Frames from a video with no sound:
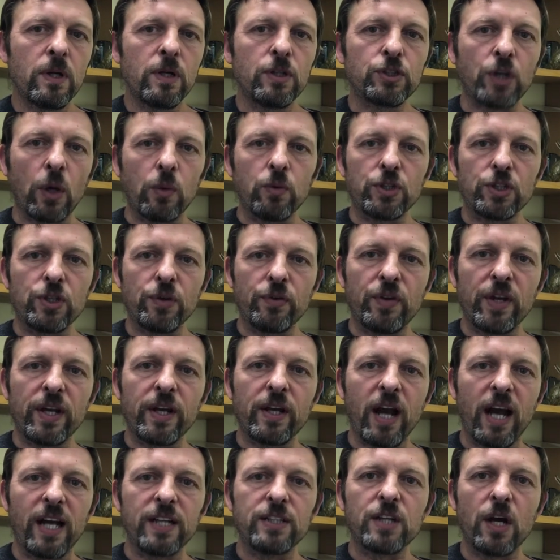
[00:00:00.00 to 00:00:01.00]
Don't you
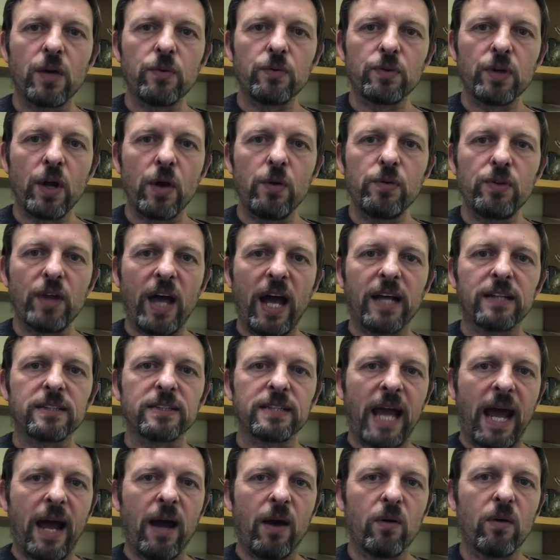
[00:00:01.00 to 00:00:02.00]
think I don't know that
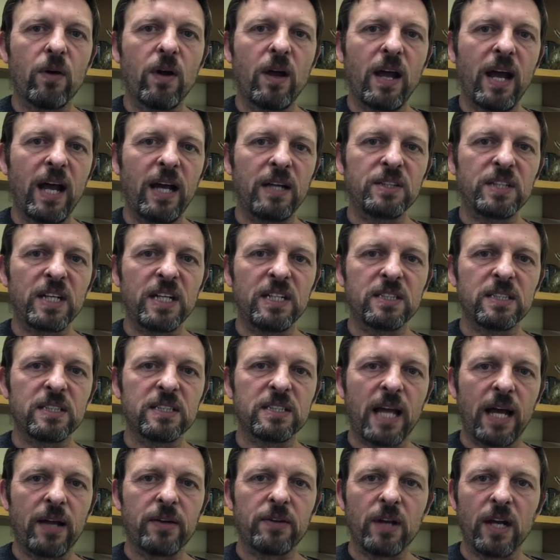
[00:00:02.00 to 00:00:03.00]
now? And isn't
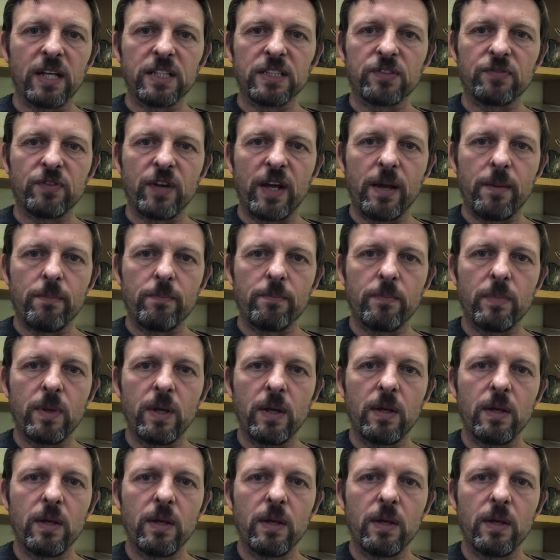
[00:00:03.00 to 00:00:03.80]
that nice for him?